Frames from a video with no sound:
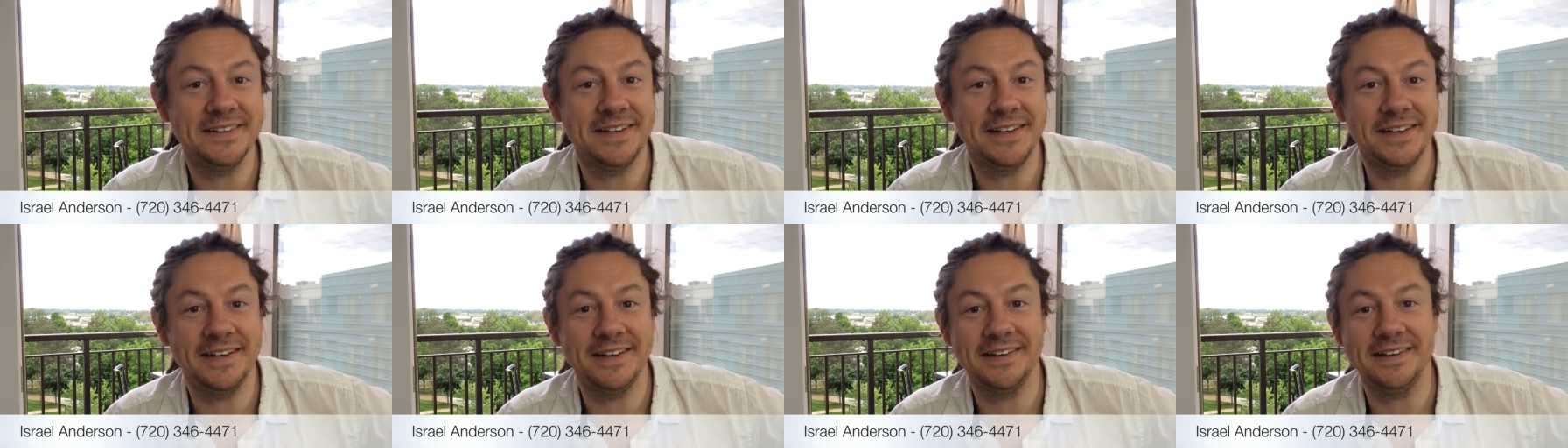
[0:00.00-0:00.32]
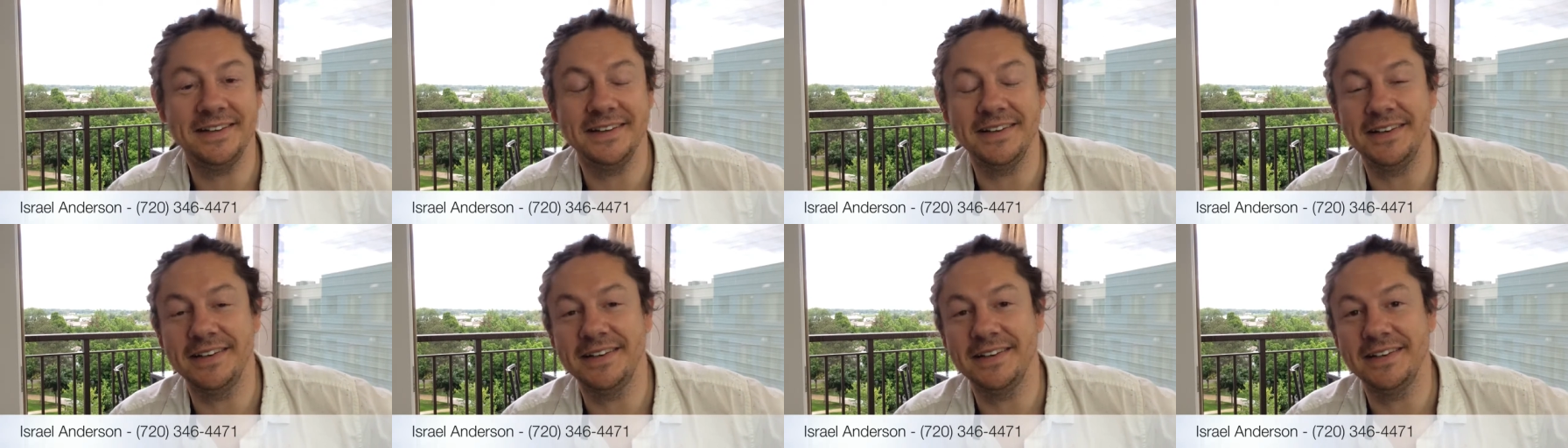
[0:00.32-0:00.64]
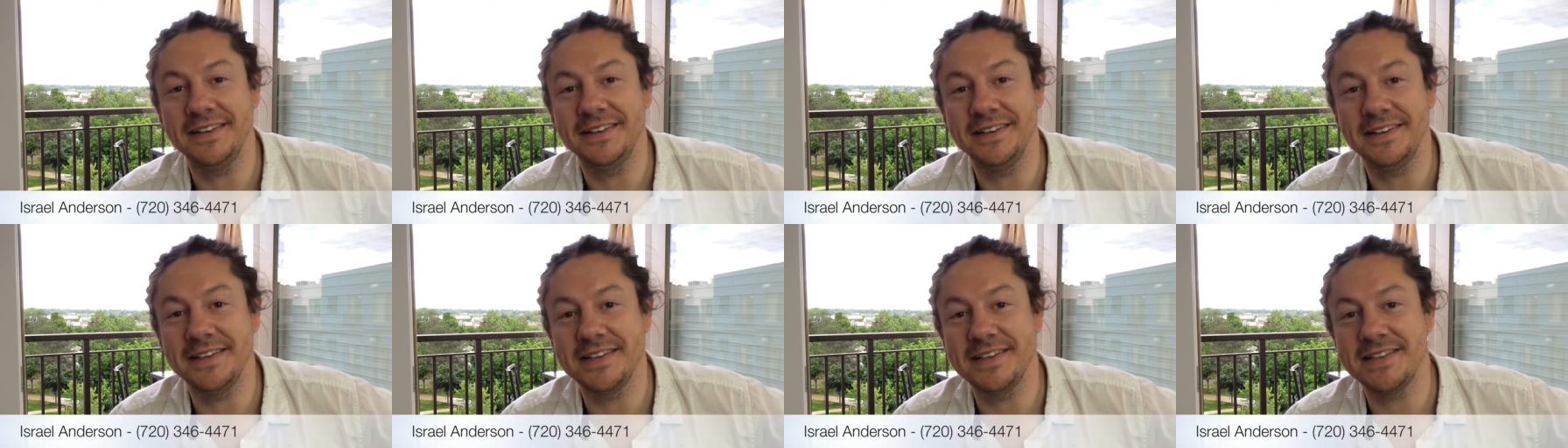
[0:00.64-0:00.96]
And uh,
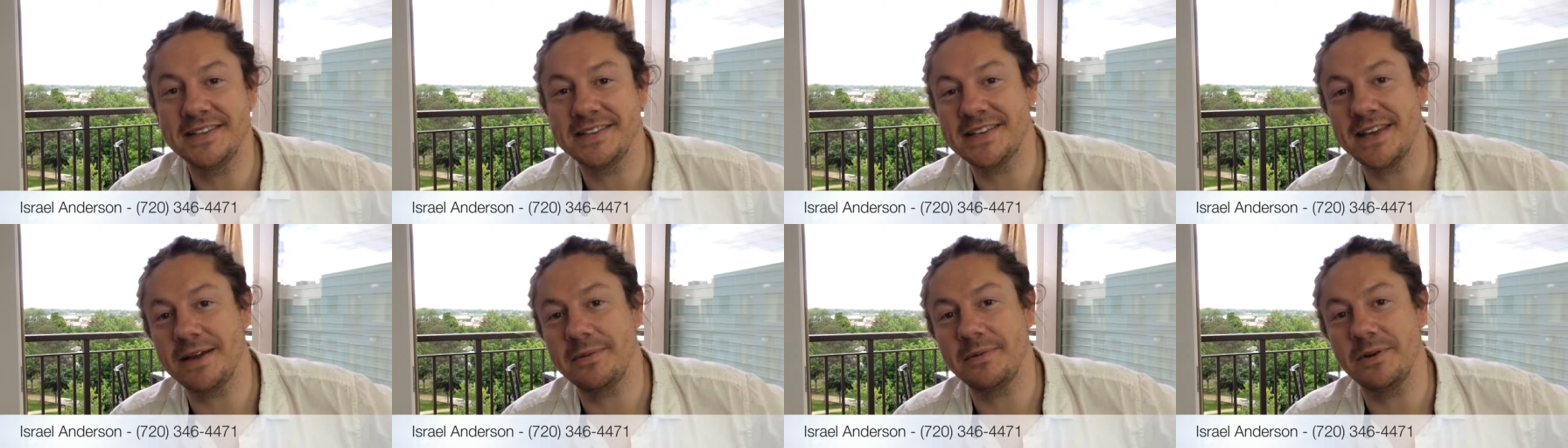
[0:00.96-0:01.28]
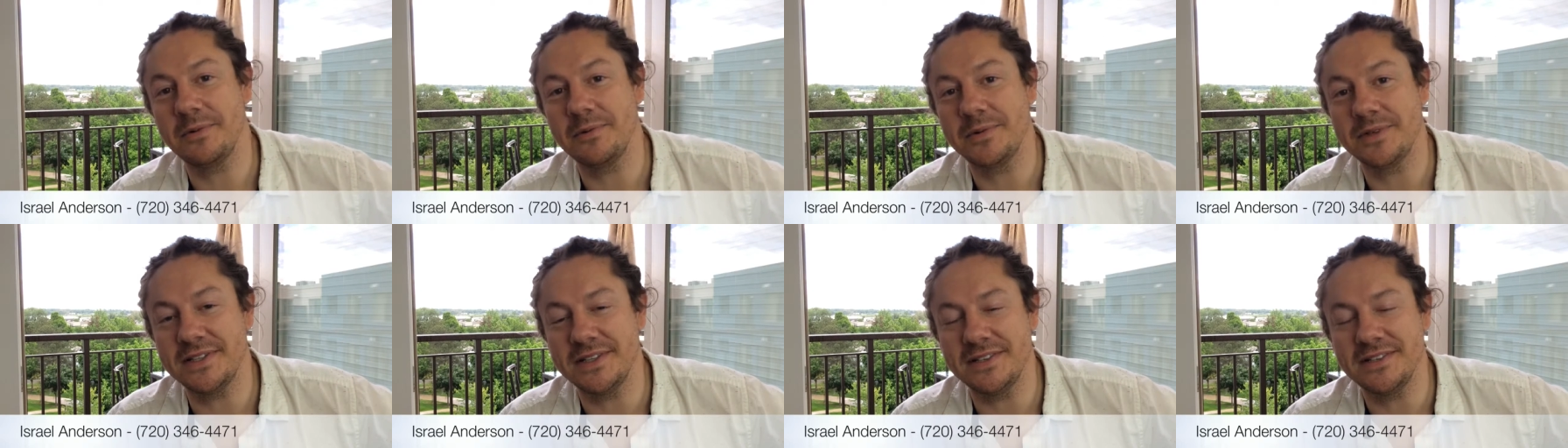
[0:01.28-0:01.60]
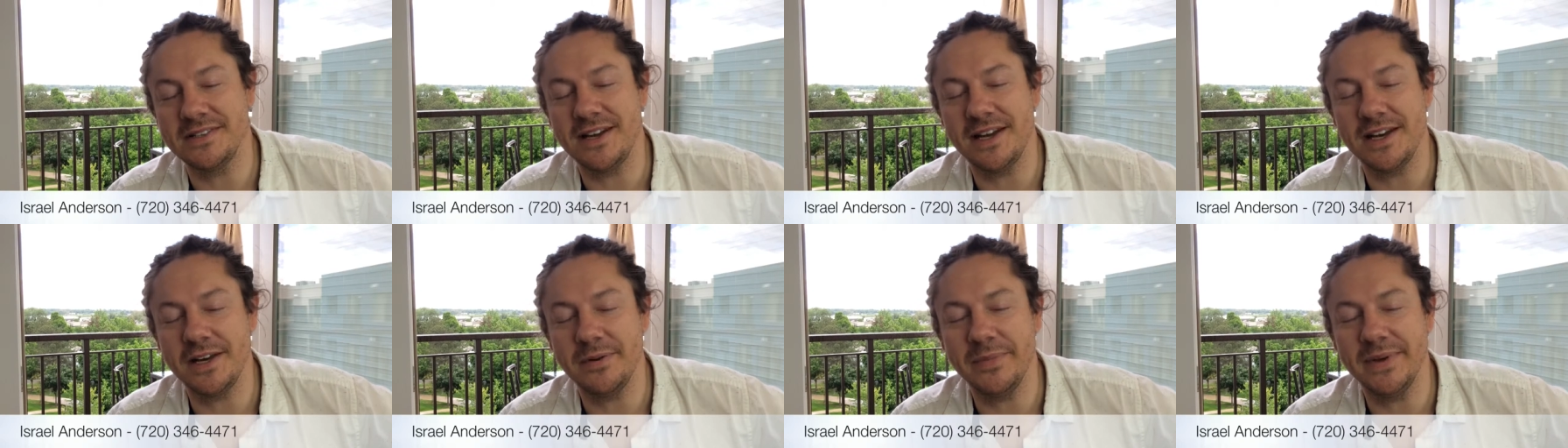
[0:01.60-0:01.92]
th this company was
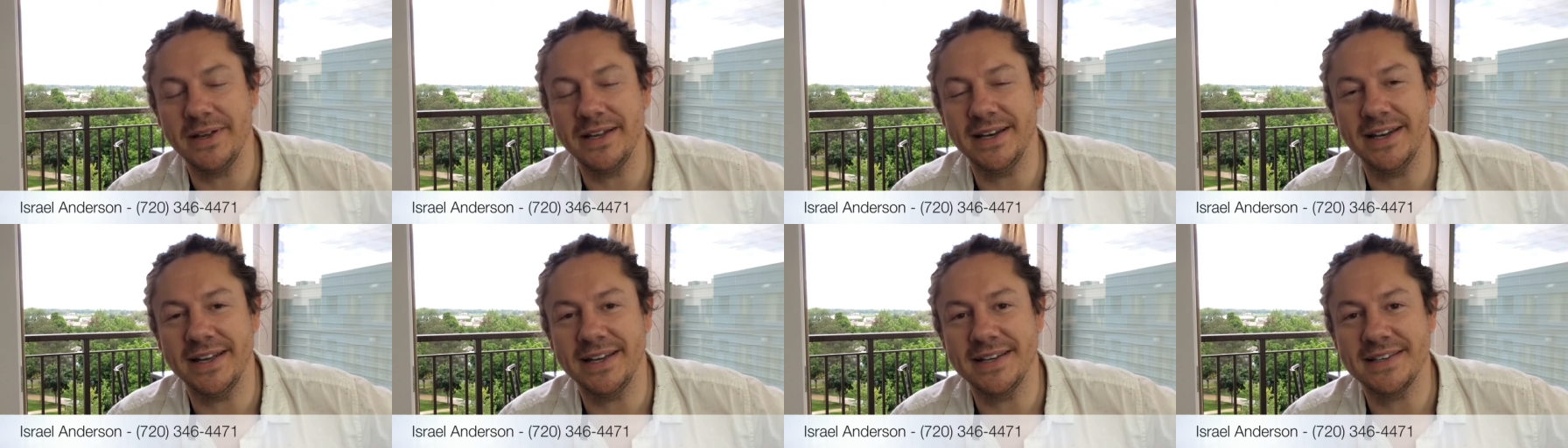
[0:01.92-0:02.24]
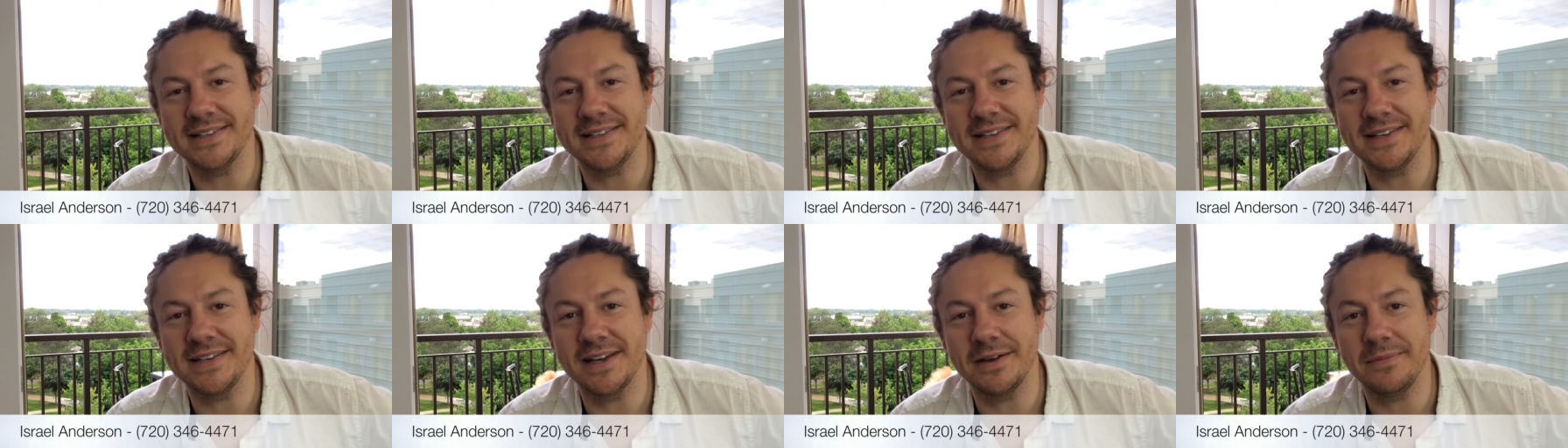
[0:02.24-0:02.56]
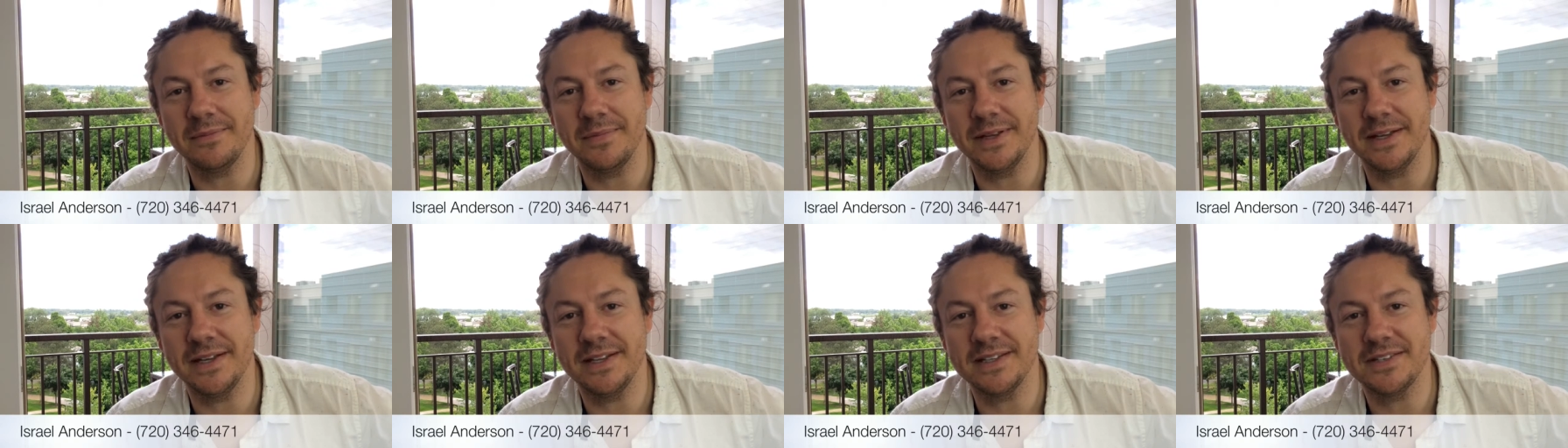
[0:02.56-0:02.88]
designed to be a legacy
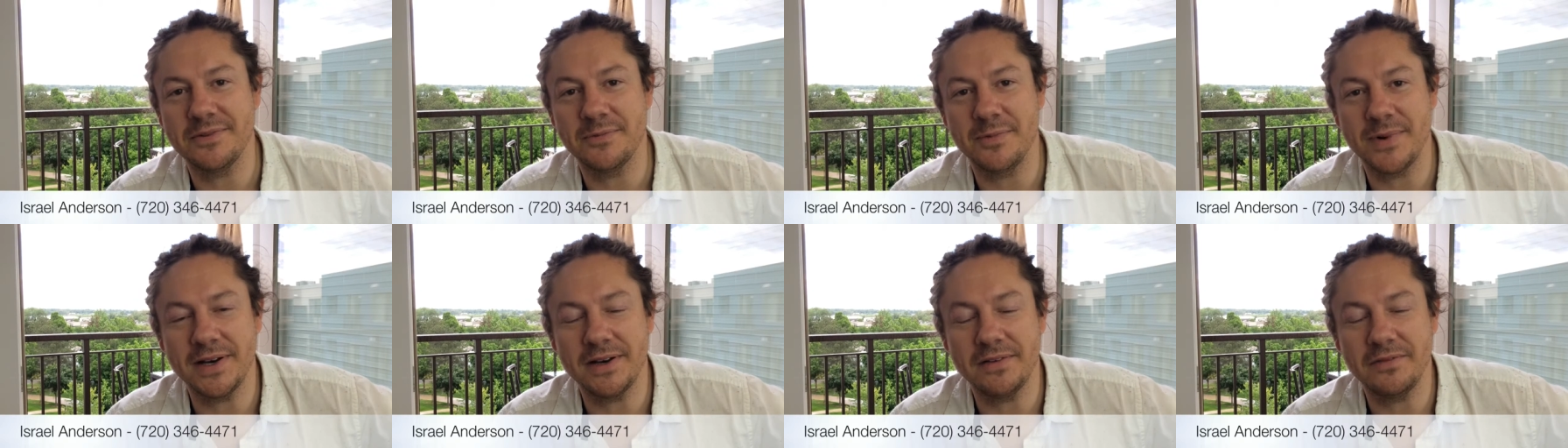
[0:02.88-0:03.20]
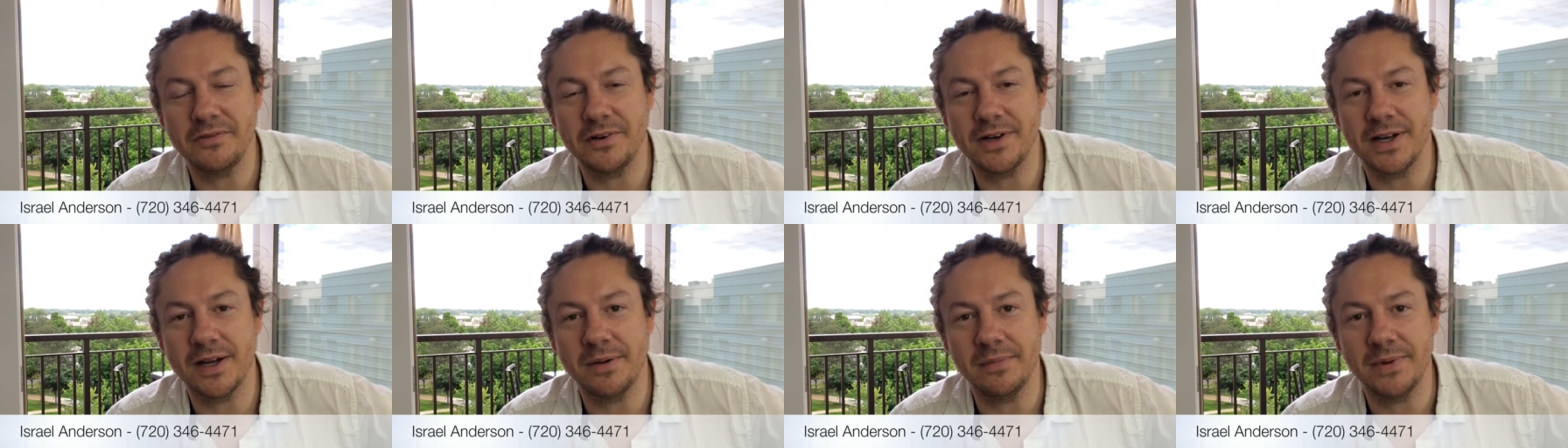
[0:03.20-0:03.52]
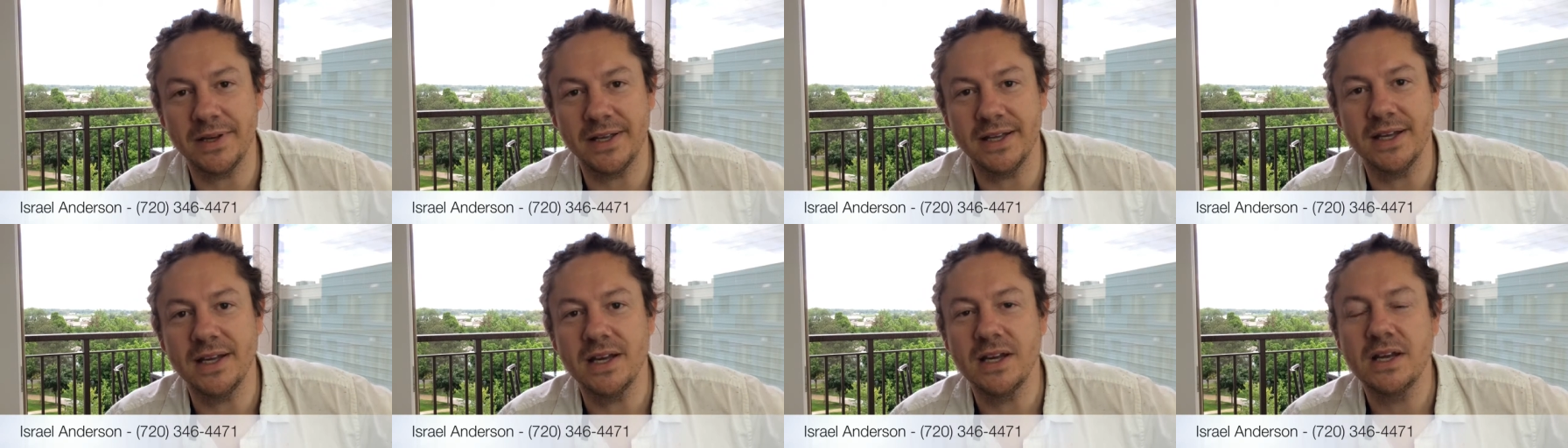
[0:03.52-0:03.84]
company. It's a wonderful
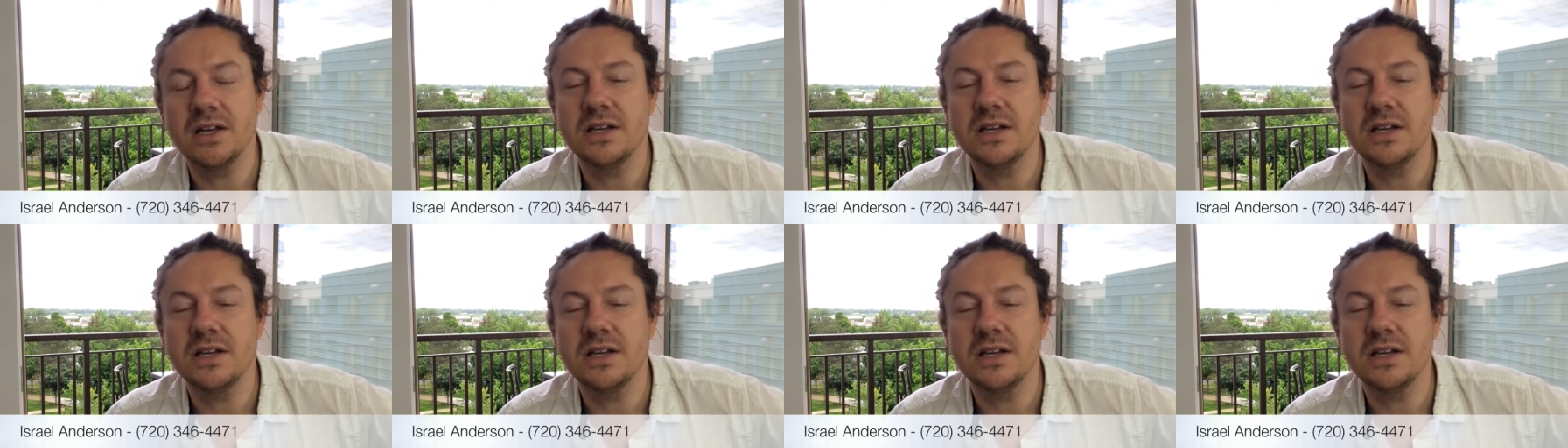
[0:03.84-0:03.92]
company.